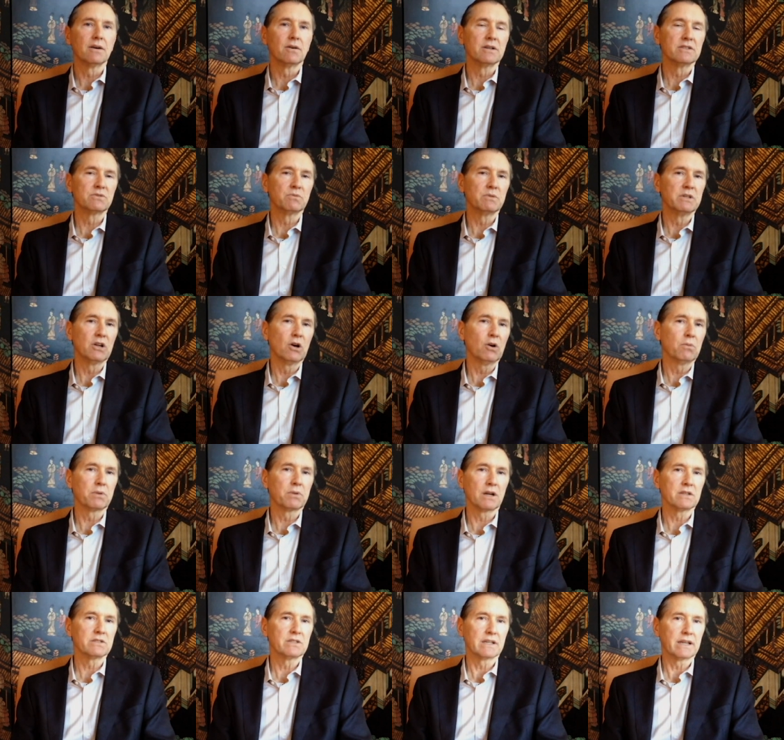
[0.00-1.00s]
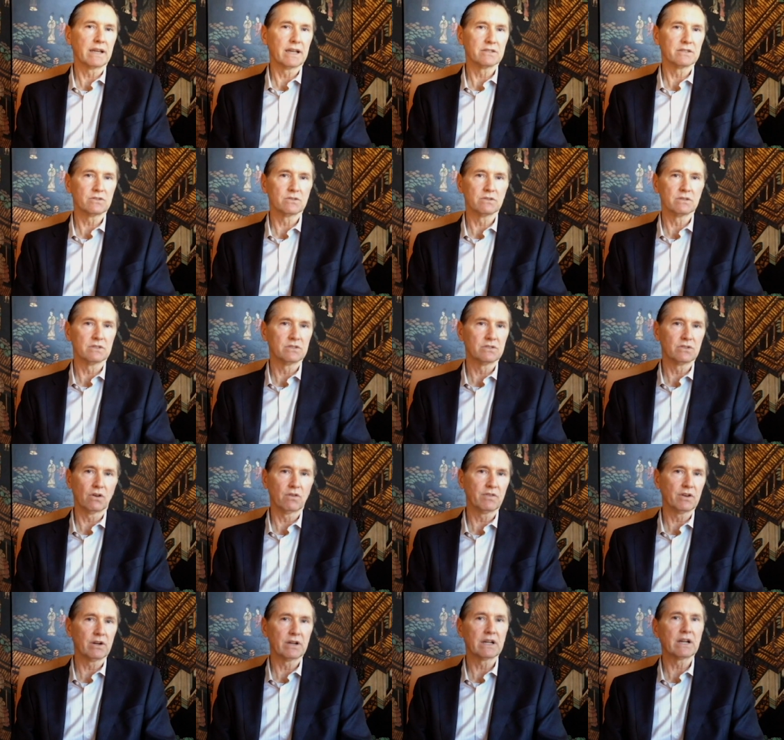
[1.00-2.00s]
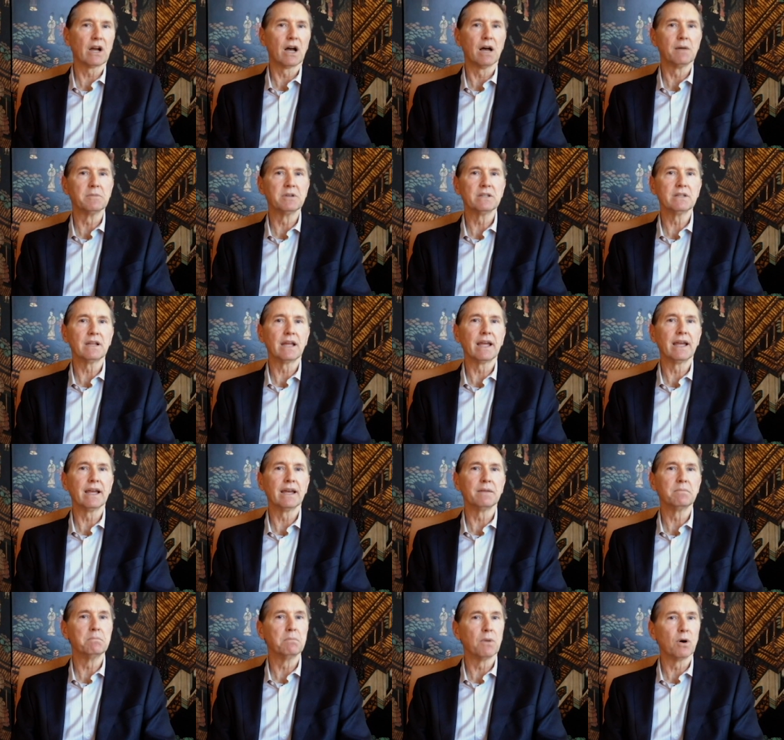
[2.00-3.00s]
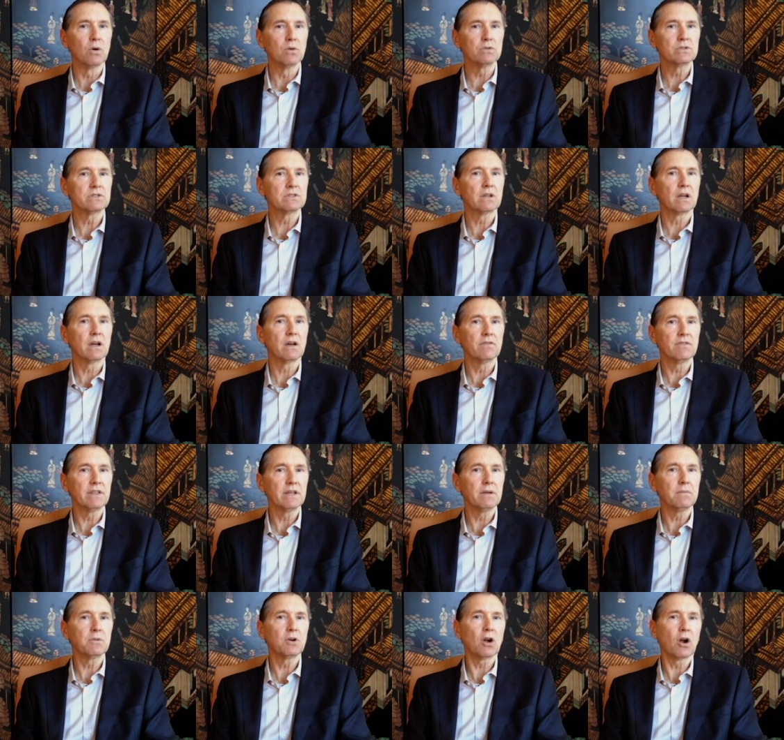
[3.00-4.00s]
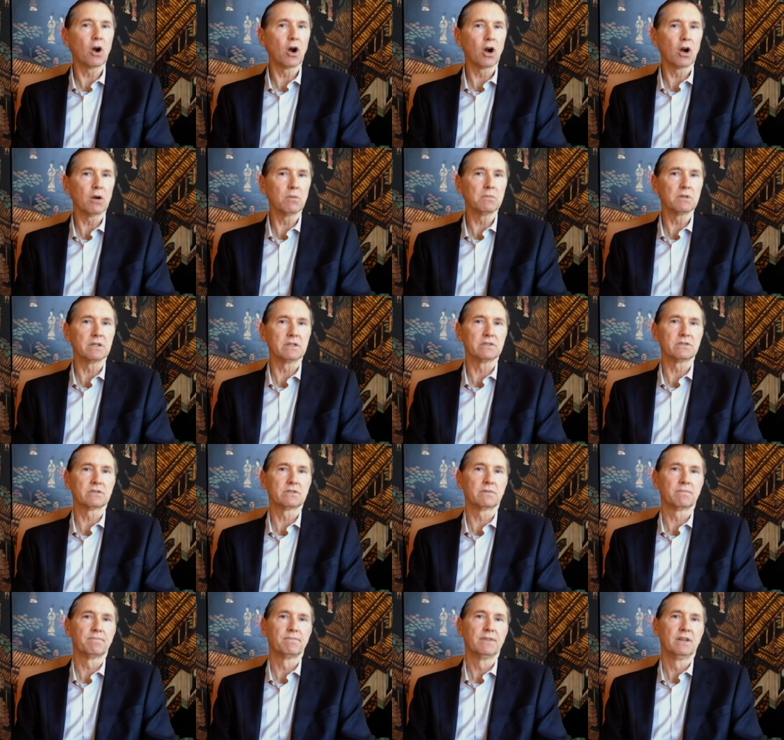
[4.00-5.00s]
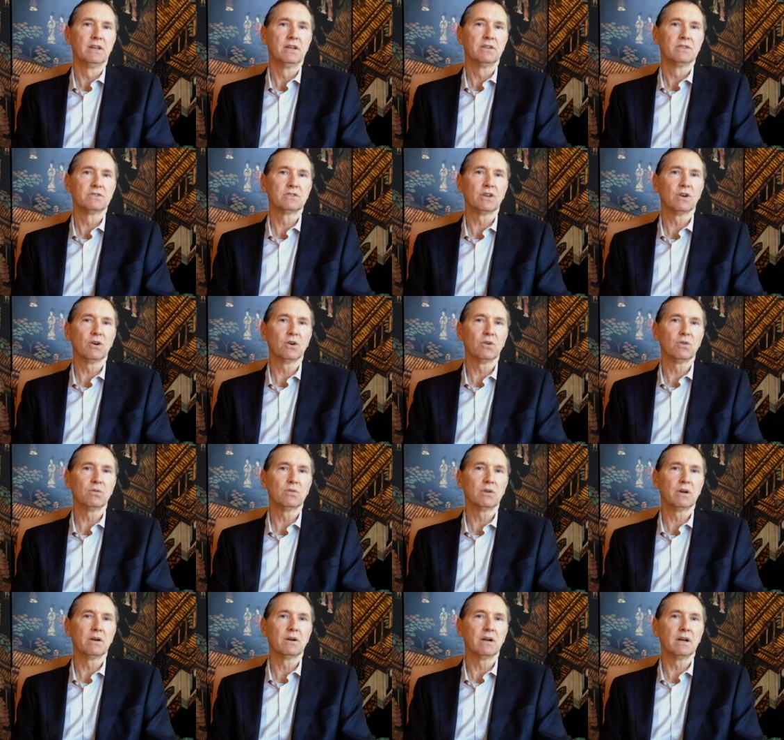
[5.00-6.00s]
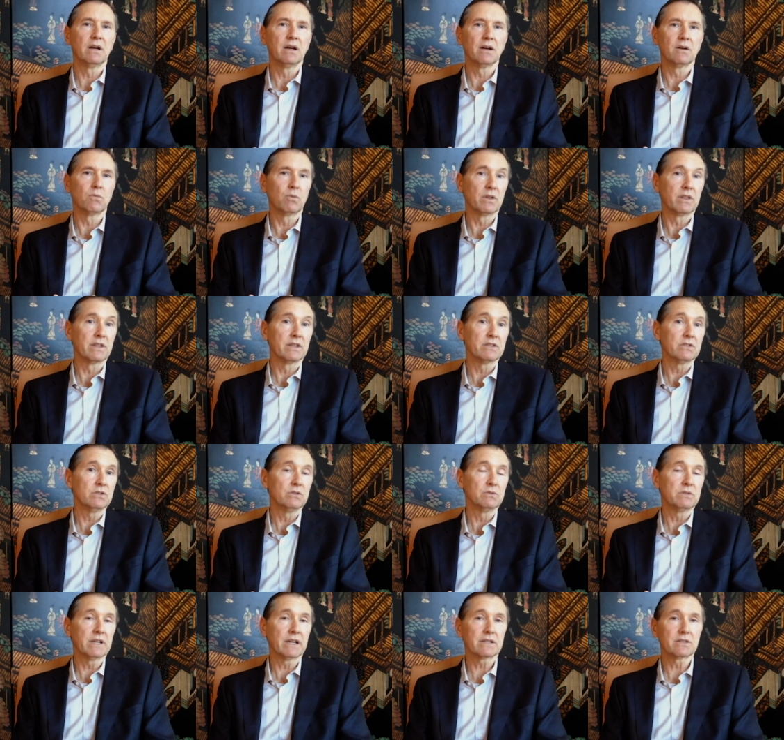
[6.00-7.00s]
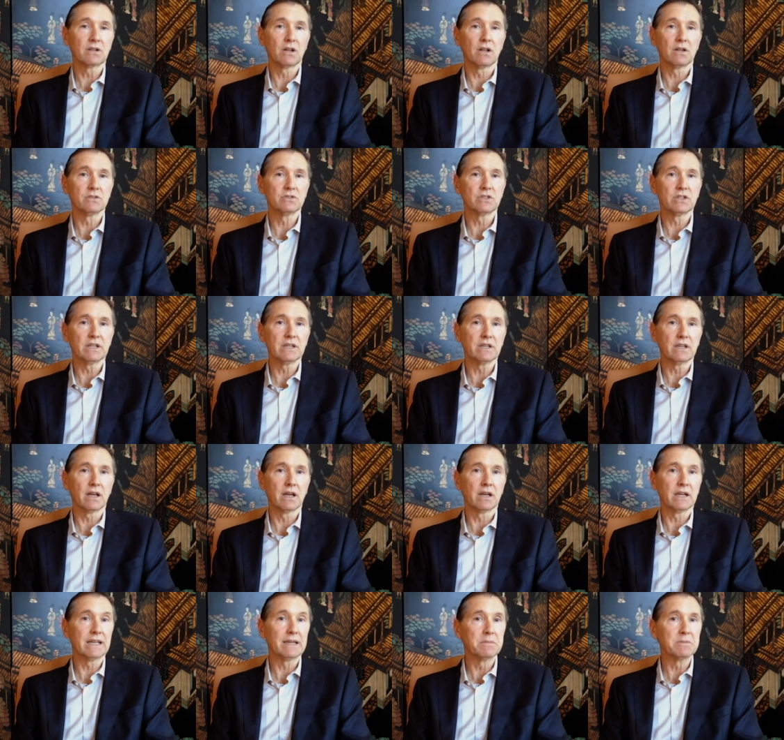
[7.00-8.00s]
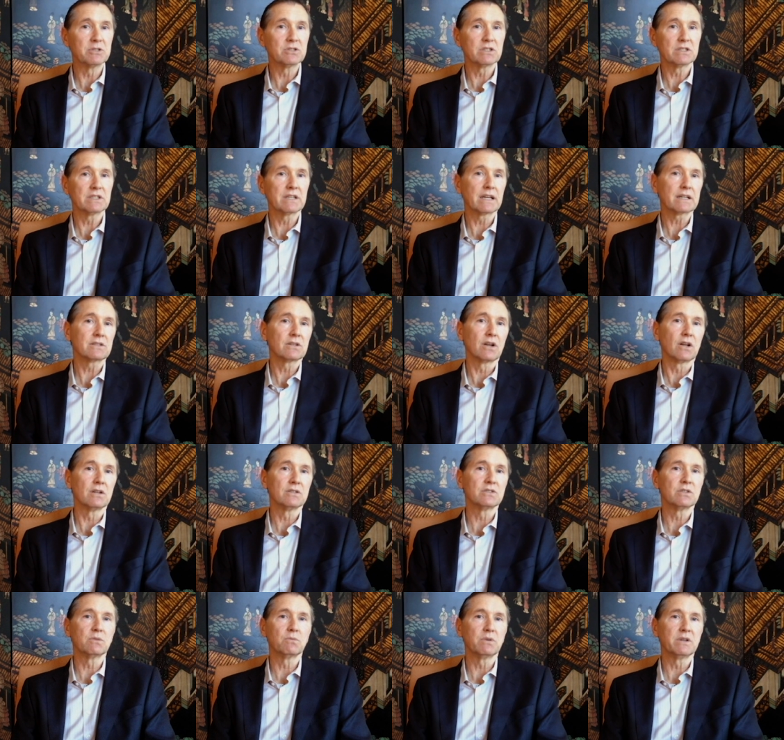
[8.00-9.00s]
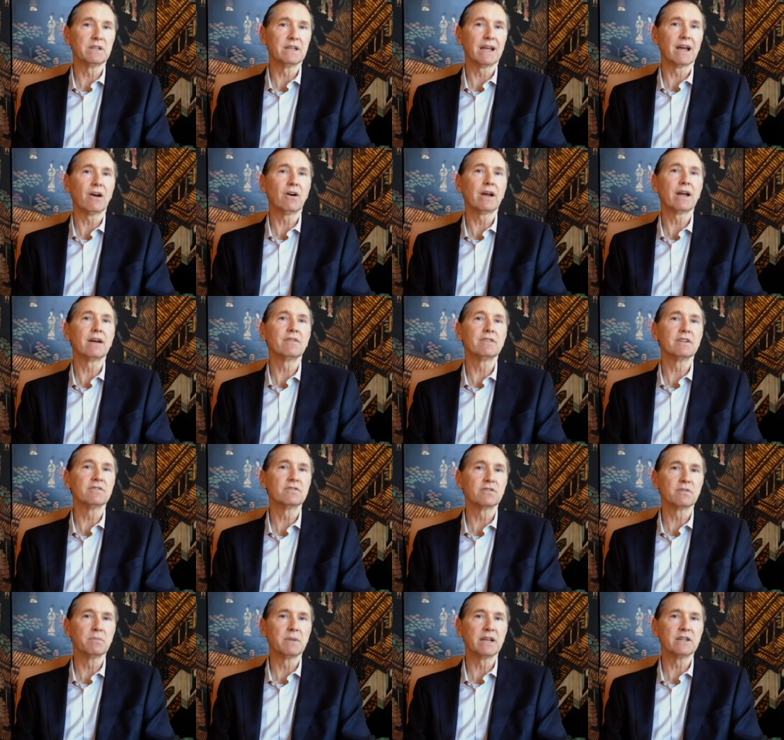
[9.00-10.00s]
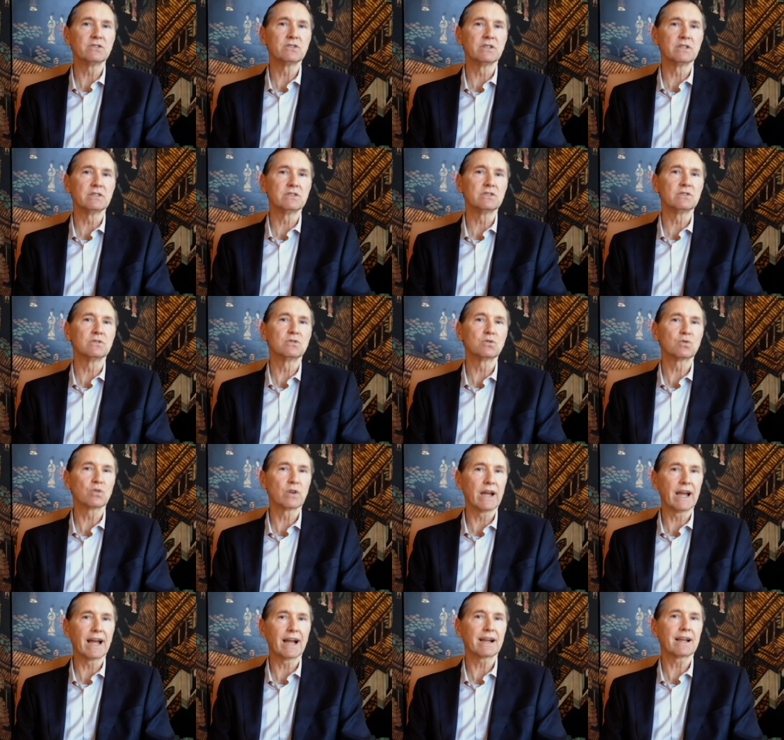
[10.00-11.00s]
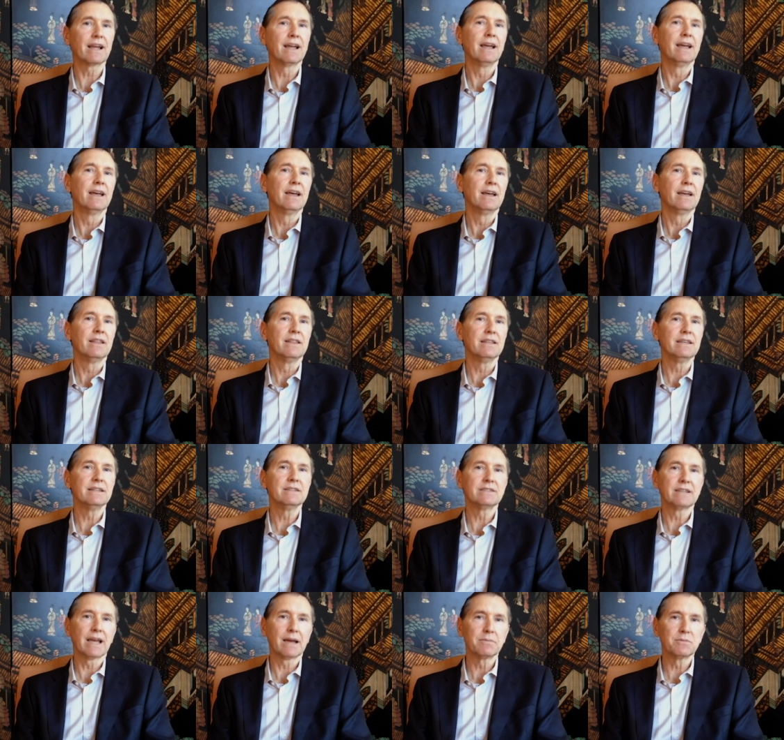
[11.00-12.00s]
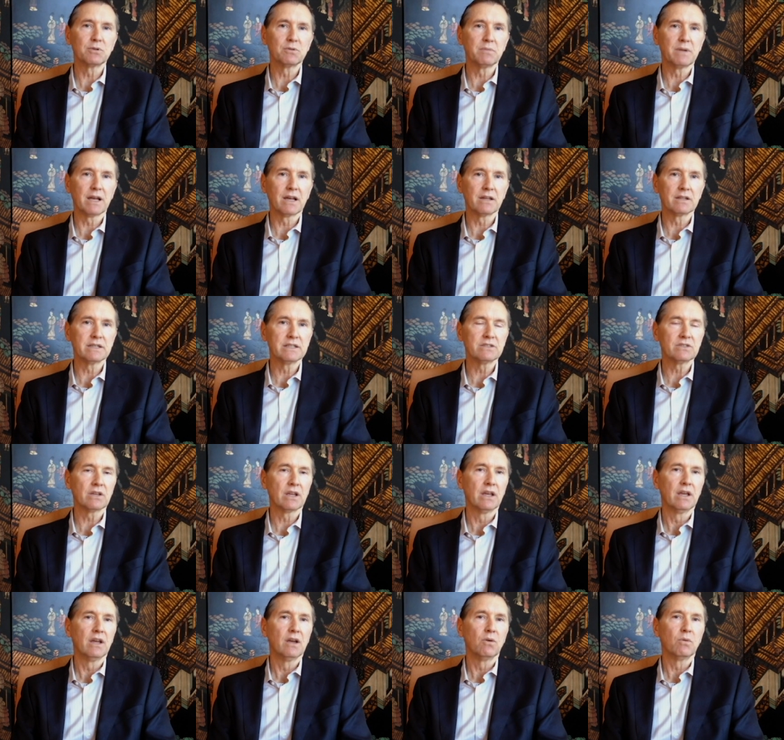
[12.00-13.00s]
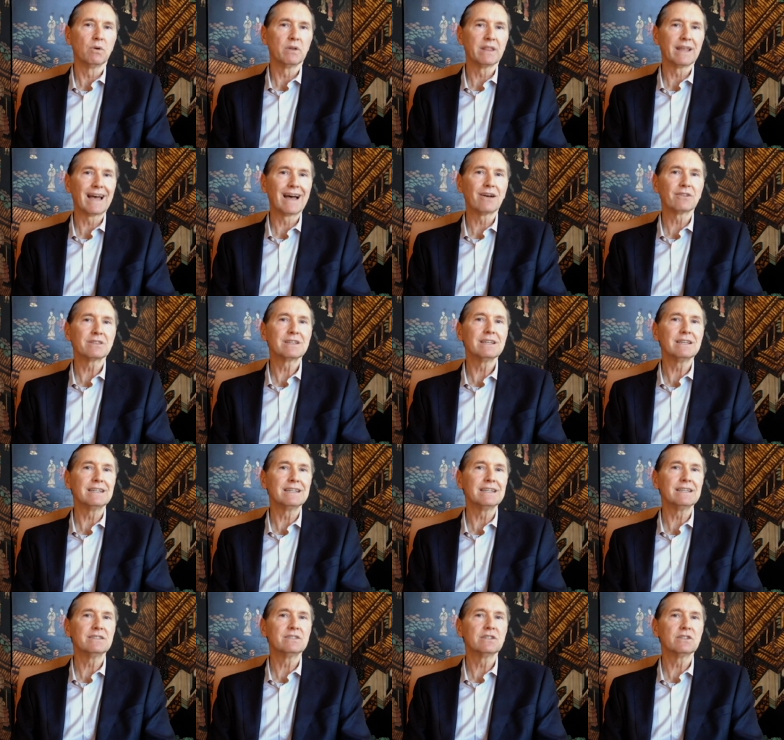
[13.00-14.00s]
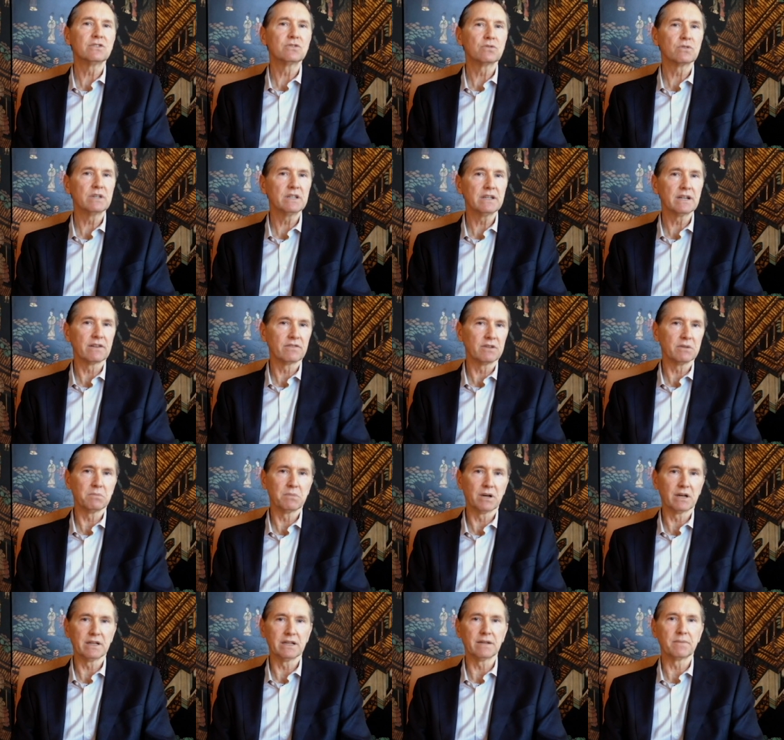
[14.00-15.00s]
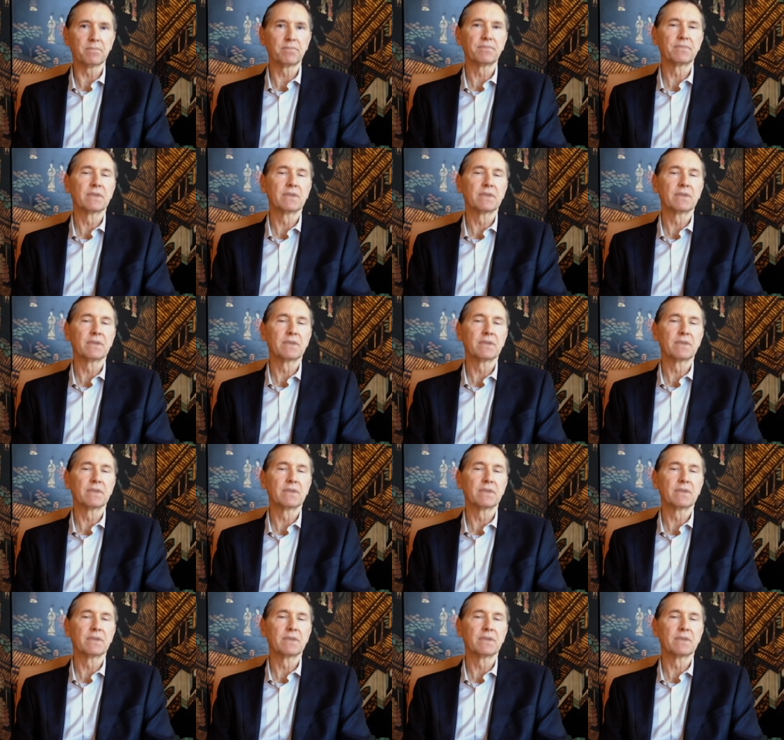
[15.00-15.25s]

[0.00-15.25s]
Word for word: As we know, prostate cancer is so very common, and most of them are harmless. So with this new technology, imaging technology, we now have information to track these abnormalities without the need to treat everybody.